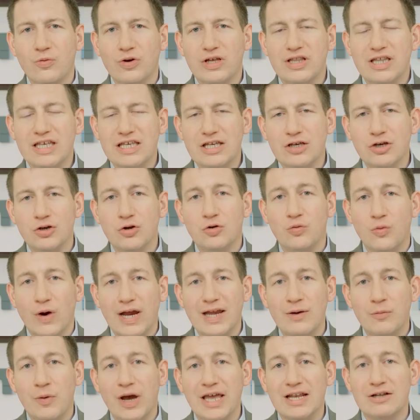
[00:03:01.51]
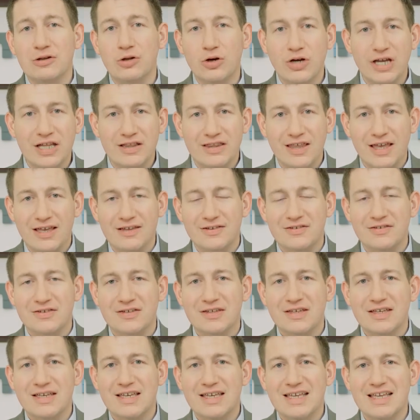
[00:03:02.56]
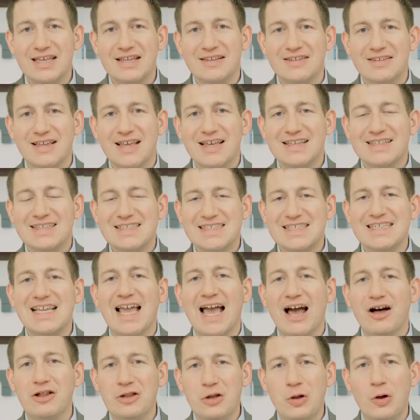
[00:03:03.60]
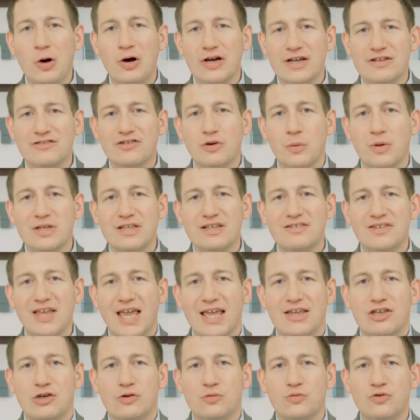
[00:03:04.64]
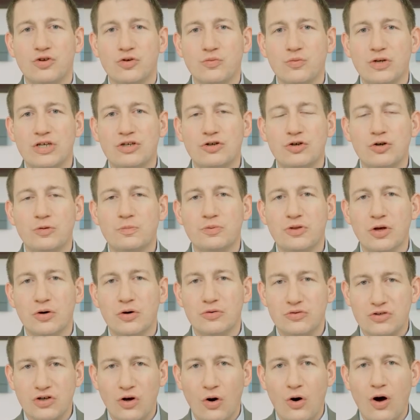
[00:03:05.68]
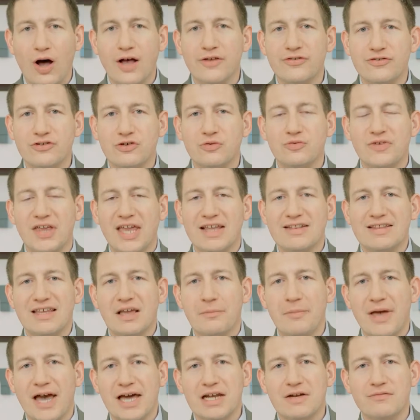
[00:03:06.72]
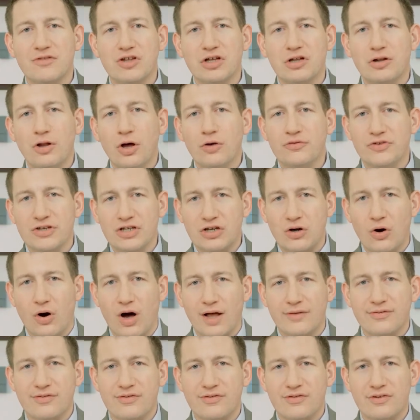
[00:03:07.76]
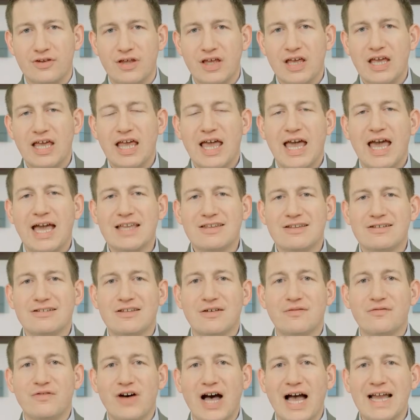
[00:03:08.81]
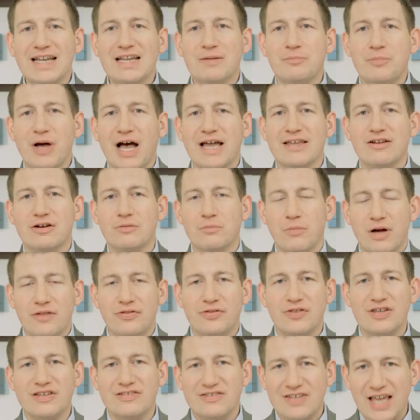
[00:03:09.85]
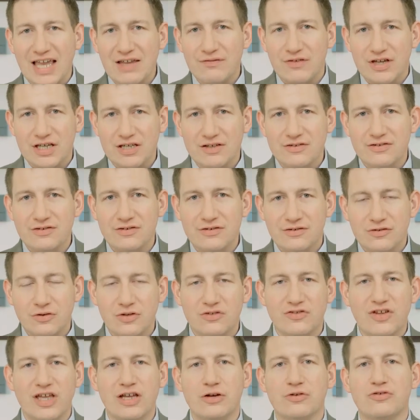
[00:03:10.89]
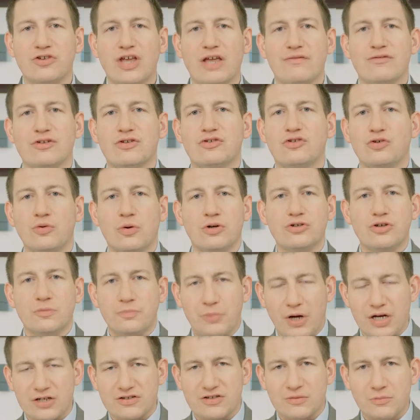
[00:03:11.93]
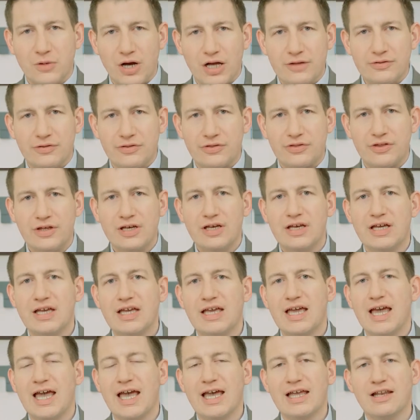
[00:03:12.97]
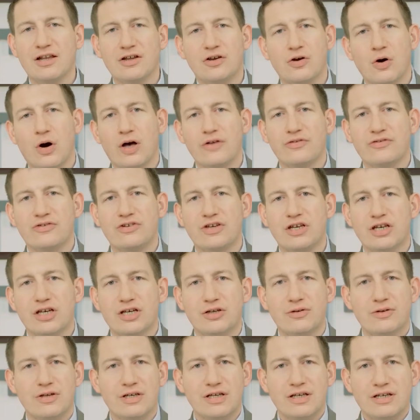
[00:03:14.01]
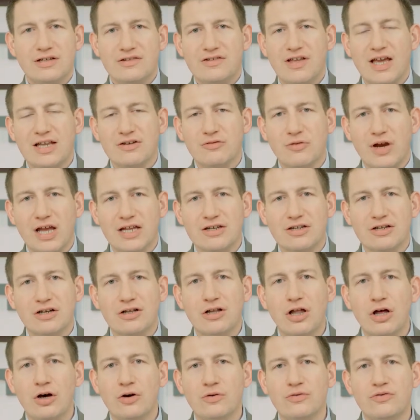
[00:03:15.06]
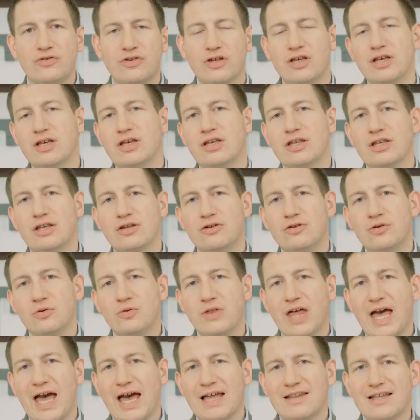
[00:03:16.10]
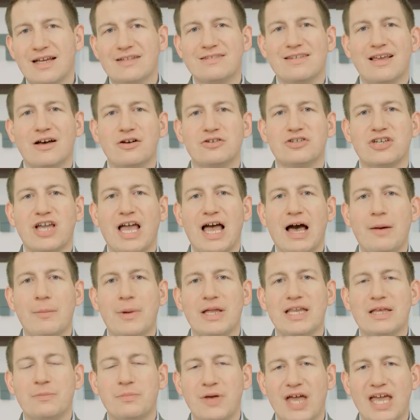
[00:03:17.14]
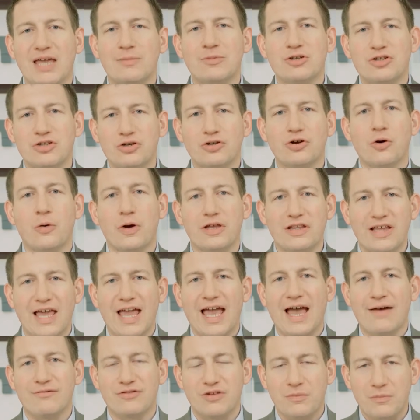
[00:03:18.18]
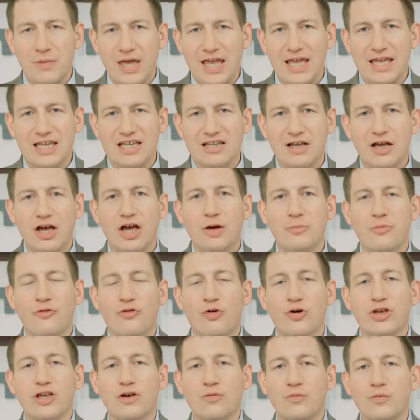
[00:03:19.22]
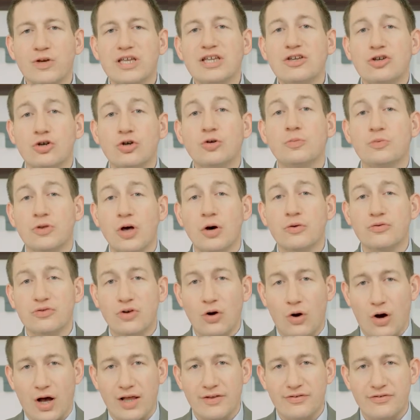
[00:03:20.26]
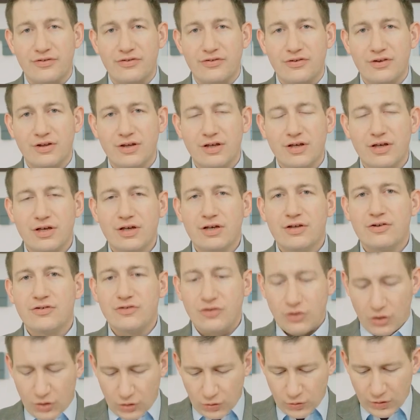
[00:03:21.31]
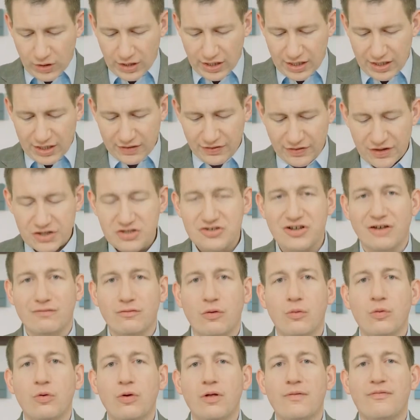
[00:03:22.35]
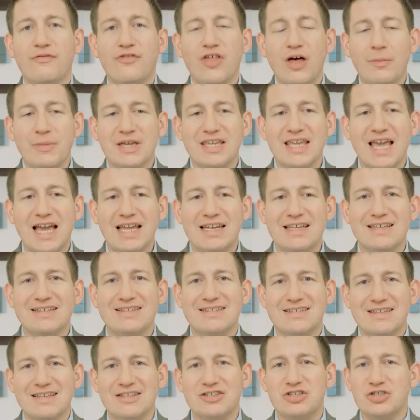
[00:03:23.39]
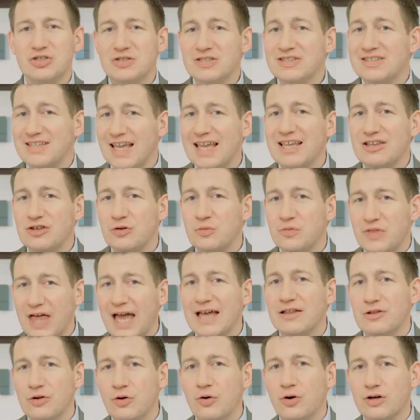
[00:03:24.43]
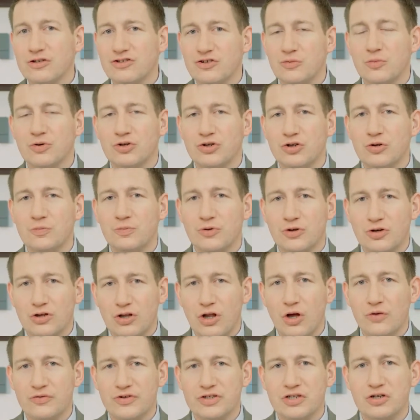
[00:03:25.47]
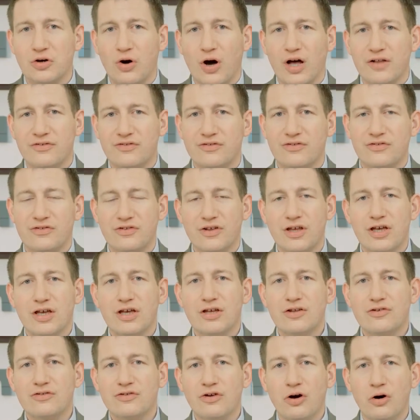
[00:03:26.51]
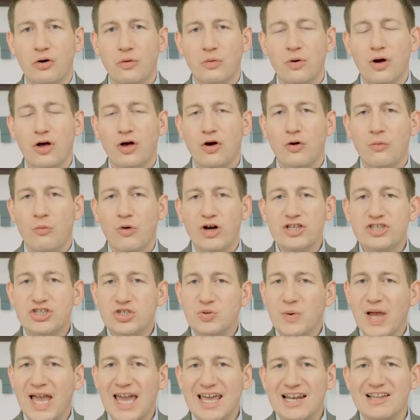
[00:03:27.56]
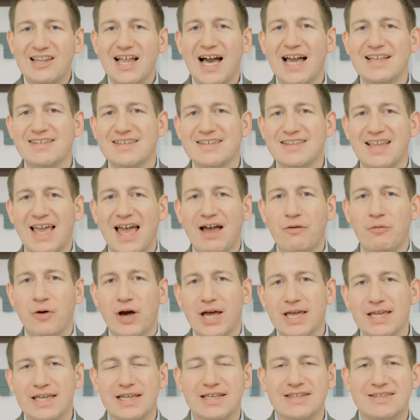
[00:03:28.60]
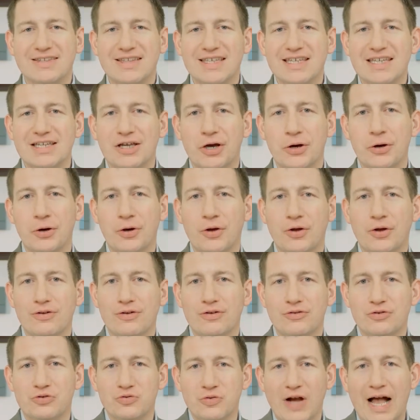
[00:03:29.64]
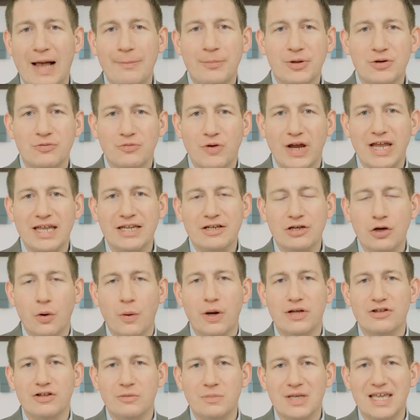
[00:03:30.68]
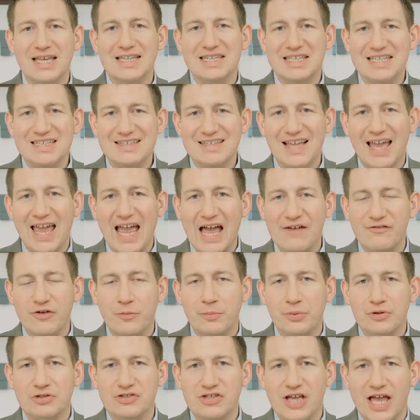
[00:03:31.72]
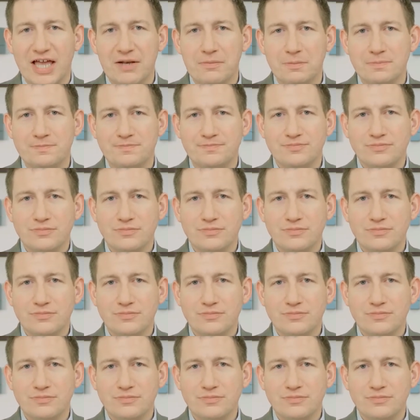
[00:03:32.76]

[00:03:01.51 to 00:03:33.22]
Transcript: really great way to look at this is see how long it's going to take you to recoup those costs. You take the amount of the closing costs and you divide it by your monthly savings. So let's say you're saving $200 a month and it costs you 10 grand to close. You do that, that tells you how many payments you're going to have to make before you recoup those costs. So the general rule of thumb again is it shouldn't take you that long to recoup your closing costs. So once you analyze it that way, is the drop in rate going to be at least 0.5%?